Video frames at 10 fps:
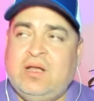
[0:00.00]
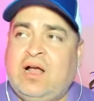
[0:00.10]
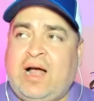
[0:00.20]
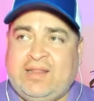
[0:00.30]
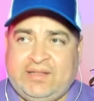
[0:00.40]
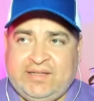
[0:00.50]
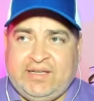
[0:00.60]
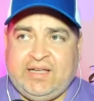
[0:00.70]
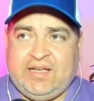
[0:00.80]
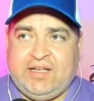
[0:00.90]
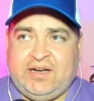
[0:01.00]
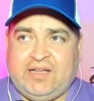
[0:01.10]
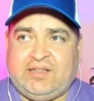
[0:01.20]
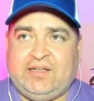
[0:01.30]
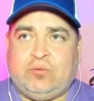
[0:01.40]
I think they can.
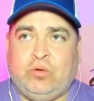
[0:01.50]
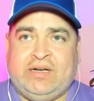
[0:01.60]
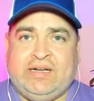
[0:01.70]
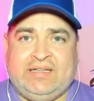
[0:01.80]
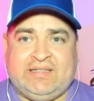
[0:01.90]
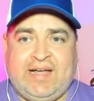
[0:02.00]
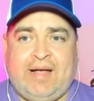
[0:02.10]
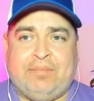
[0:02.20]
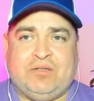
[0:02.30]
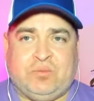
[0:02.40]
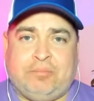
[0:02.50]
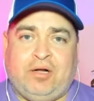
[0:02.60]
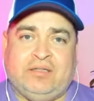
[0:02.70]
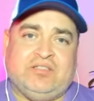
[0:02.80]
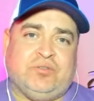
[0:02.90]
I think what needs to happen is what
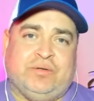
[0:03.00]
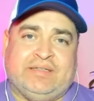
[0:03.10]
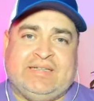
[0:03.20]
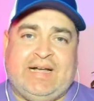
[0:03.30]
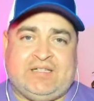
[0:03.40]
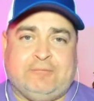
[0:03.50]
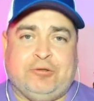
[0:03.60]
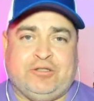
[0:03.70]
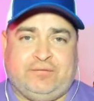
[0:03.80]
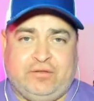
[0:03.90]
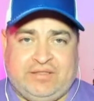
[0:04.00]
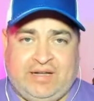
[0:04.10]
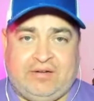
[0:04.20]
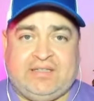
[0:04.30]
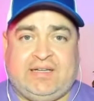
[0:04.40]
Paulie's doing is he has to put his foot
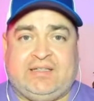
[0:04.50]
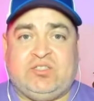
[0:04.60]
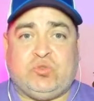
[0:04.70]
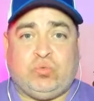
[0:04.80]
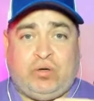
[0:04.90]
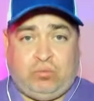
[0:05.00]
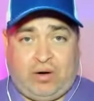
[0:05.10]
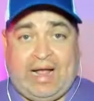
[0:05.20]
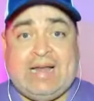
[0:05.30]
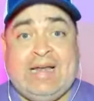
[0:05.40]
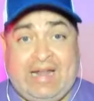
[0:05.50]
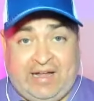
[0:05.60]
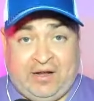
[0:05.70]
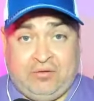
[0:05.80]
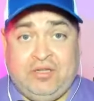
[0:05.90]
down. He's like, this is where we're at
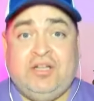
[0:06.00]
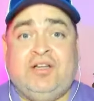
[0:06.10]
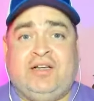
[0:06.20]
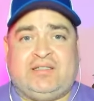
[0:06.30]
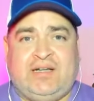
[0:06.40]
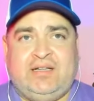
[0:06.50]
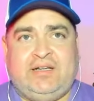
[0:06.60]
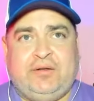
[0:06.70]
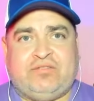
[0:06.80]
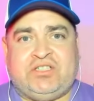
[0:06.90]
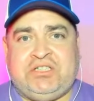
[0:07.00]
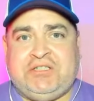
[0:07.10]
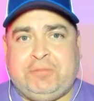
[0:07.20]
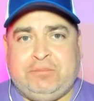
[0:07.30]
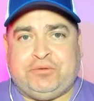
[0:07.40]
now. It's mm -hmm. kind of like you have to
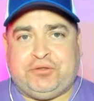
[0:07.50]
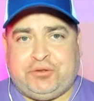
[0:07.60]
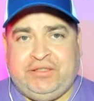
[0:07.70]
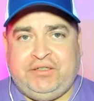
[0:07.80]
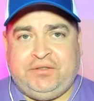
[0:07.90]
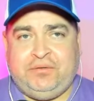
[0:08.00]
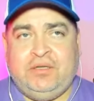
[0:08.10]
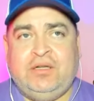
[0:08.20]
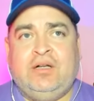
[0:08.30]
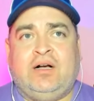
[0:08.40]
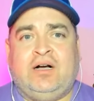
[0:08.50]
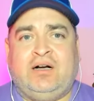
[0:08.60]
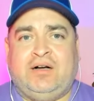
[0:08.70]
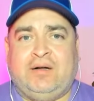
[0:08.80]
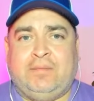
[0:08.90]
teach people to treat you, mm -hmm.
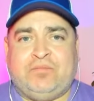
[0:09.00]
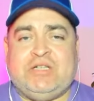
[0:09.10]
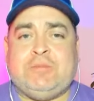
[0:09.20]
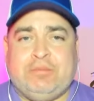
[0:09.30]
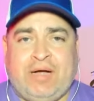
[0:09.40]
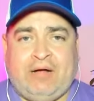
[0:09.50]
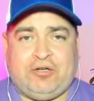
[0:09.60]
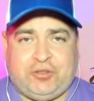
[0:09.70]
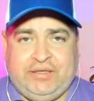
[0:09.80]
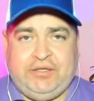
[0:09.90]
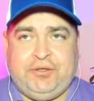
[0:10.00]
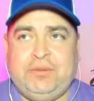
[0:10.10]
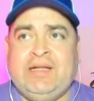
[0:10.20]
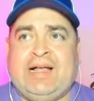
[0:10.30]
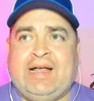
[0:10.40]
um, teach people how to treat you,
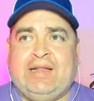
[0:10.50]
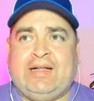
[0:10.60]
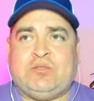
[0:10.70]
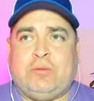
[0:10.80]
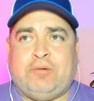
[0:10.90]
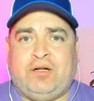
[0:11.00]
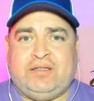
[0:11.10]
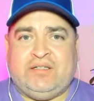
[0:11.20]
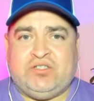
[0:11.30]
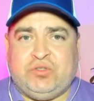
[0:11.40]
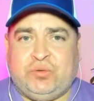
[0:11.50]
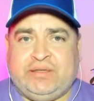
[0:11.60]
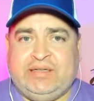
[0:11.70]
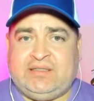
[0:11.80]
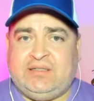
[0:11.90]
and that's what Paulie is doing.
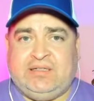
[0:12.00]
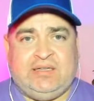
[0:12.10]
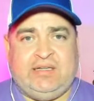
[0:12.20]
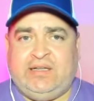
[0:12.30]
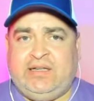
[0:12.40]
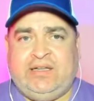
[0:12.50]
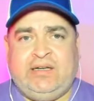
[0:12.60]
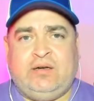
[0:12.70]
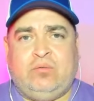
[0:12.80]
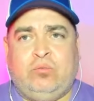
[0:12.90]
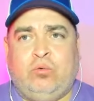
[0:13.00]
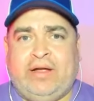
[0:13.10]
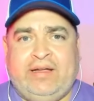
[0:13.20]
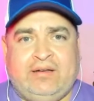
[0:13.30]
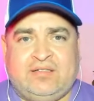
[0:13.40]
He's he, he he didn't
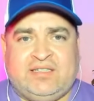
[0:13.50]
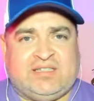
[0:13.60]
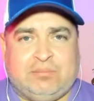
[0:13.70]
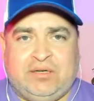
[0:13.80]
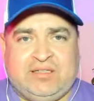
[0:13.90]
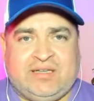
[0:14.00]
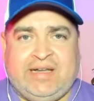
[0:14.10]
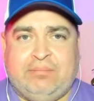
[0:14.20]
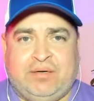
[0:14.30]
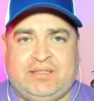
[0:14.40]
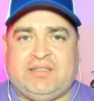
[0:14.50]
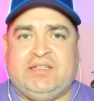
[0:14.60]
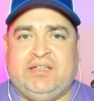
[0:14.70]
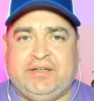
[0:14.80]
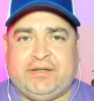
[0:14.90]
wait six months, eight months, a
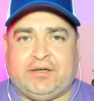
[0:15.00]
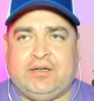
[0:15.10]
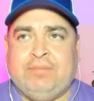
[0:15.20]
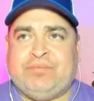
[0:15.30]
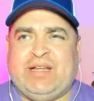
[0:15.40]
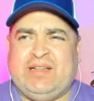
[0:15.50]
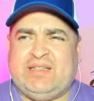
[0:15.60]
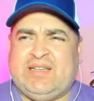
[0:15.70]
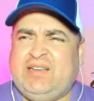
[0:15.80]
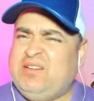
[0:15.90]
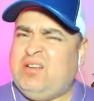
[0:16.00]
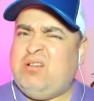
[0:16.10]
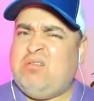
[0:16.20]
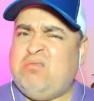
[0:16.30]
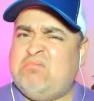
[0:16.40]
year, and then say, you
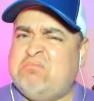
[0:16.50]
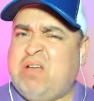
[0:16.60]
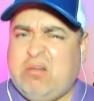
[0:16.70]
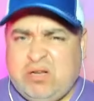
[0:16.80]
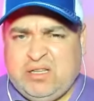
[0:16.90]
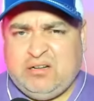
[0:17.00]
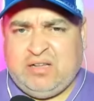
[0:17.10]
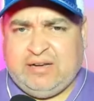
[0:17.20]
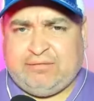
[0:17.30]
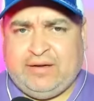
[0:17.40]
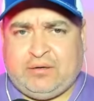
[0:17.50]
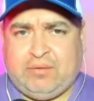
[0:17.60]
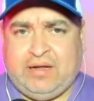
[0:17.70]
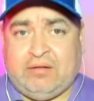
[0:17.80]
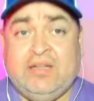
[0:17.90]
know, I really don't like Frank
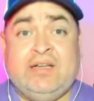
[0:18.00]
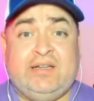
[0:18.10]
around.